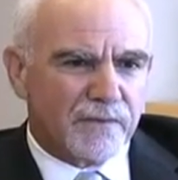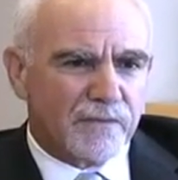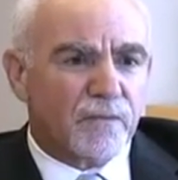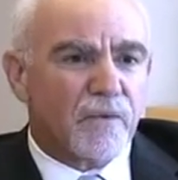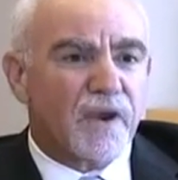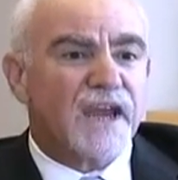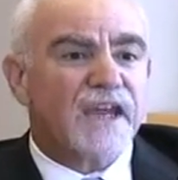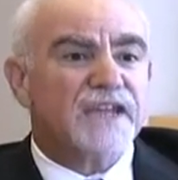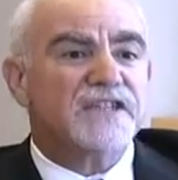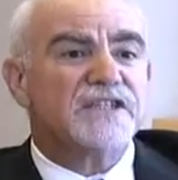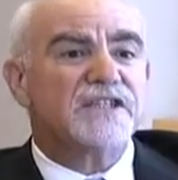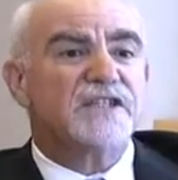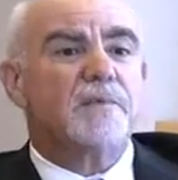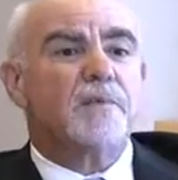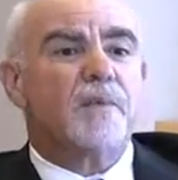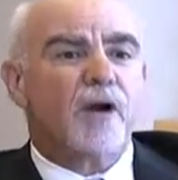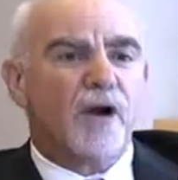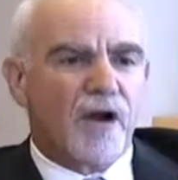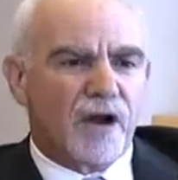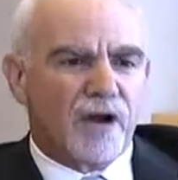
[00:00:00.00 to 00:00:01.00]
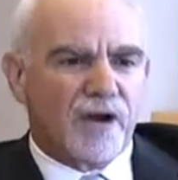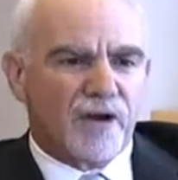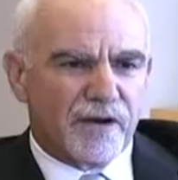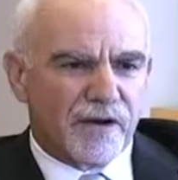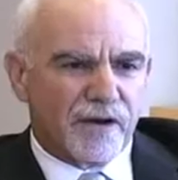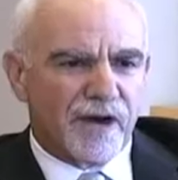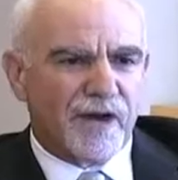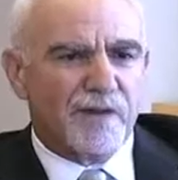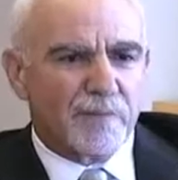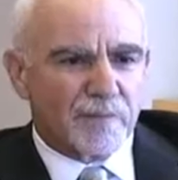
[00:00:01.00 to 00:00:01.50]
raised the bar
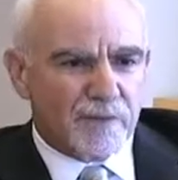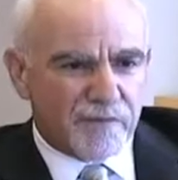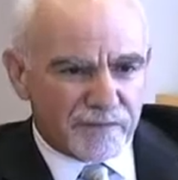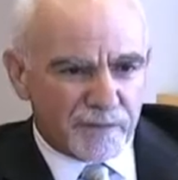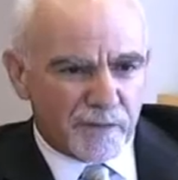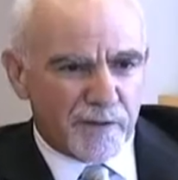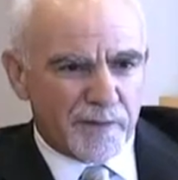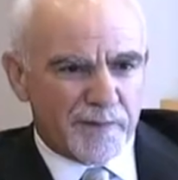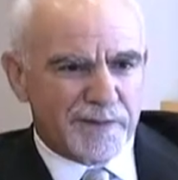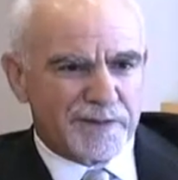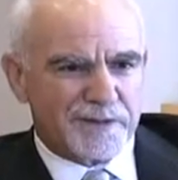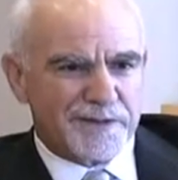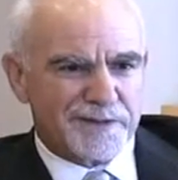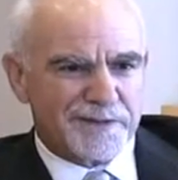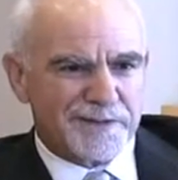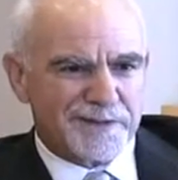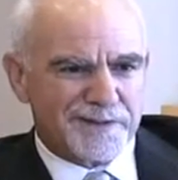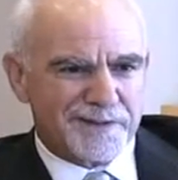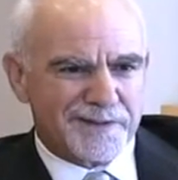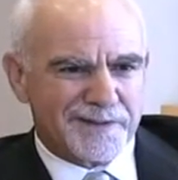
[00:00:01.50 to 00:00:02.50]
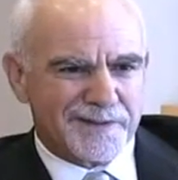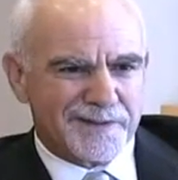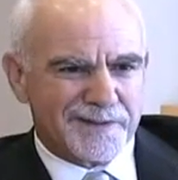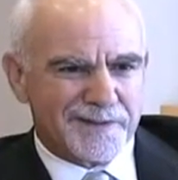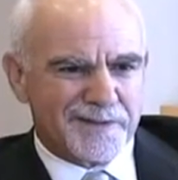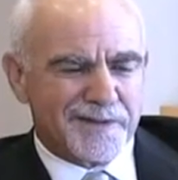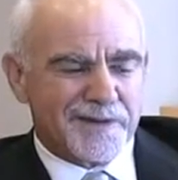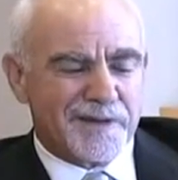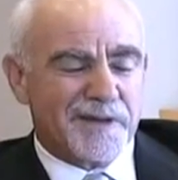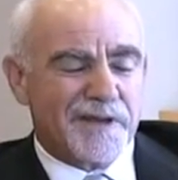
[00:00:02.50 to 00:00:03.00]
on performance
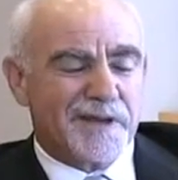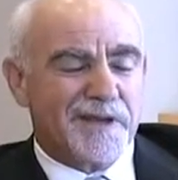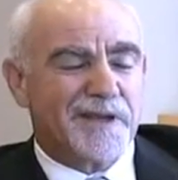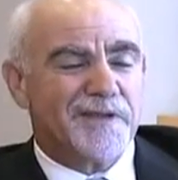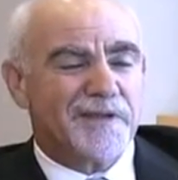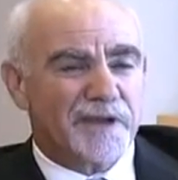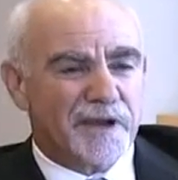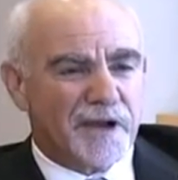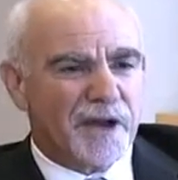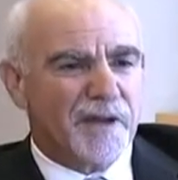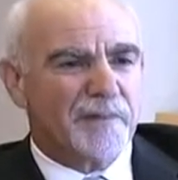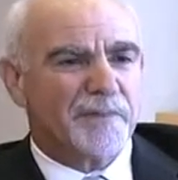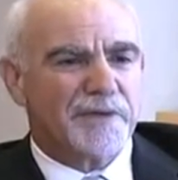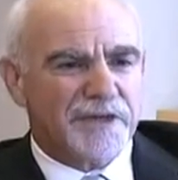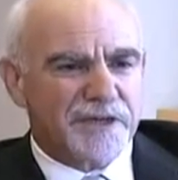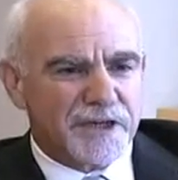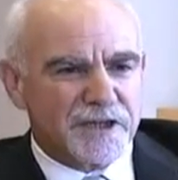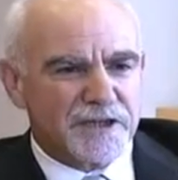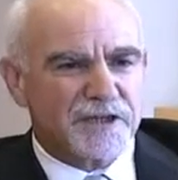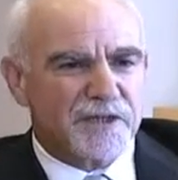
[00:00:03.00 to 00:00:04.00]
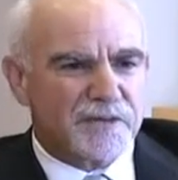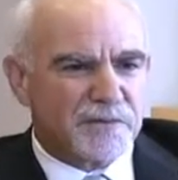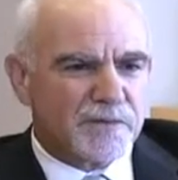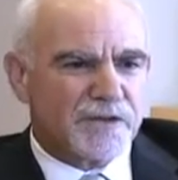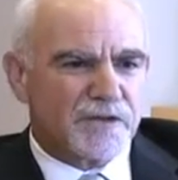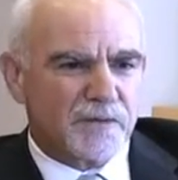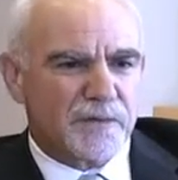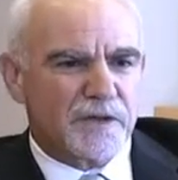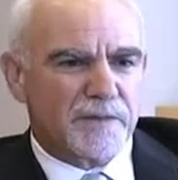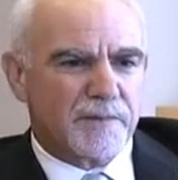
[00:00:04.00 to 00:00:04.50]
in the competition
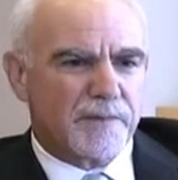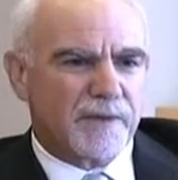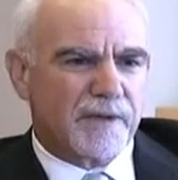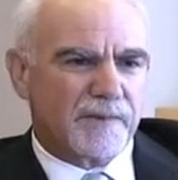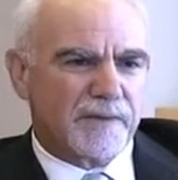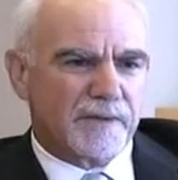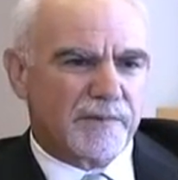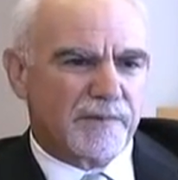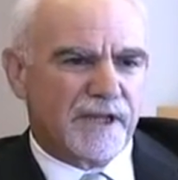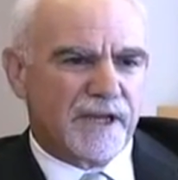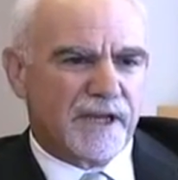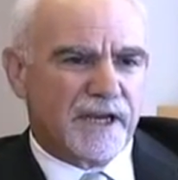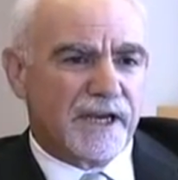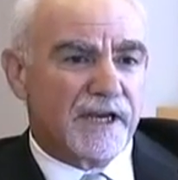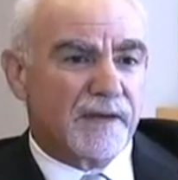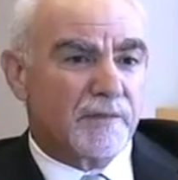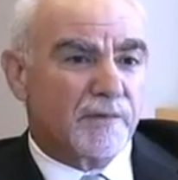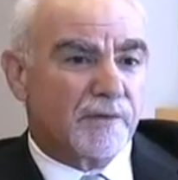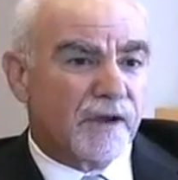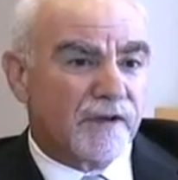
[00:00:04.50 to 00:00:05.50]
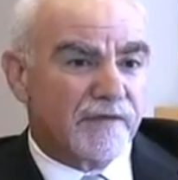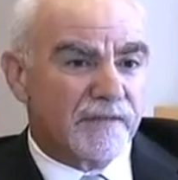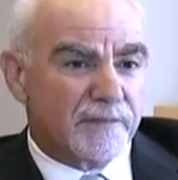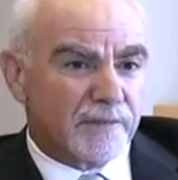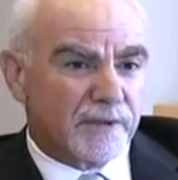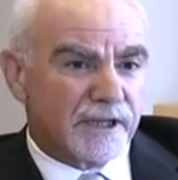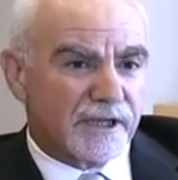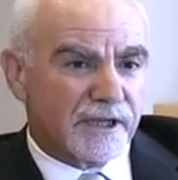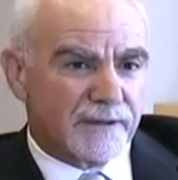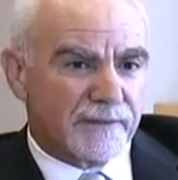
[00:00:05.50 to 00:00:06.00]
between a public plan and a
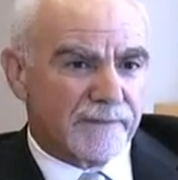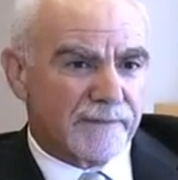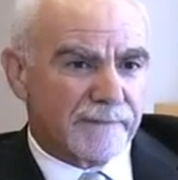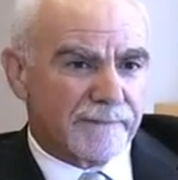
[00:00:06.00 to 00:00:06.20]
private plan.